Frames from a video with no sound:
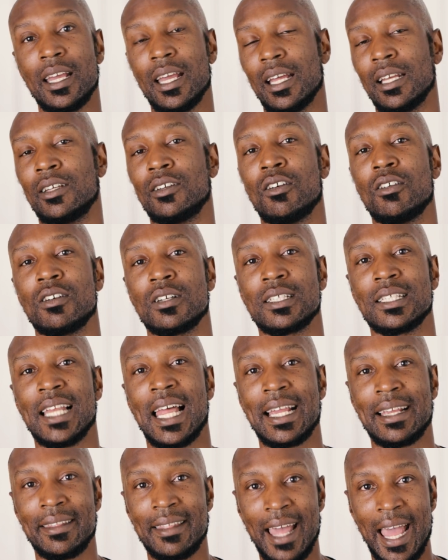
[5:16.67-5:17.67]
and dogs
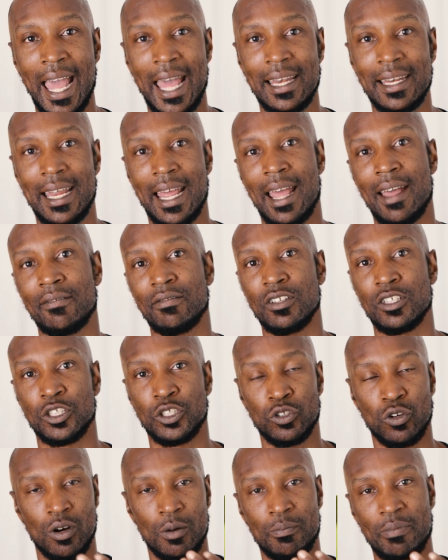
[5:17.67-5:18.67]
like that have the
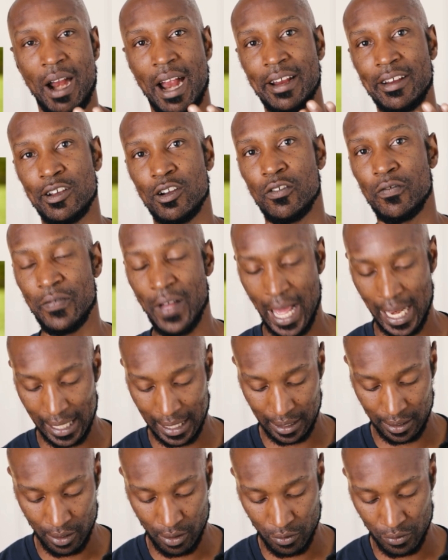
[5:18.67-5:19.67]
short
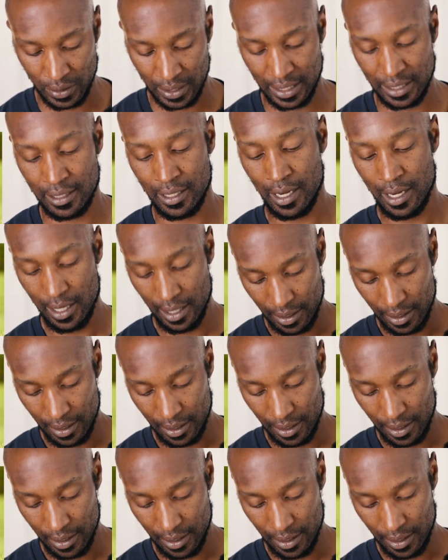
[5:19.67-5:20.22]
brachiocephalic noses,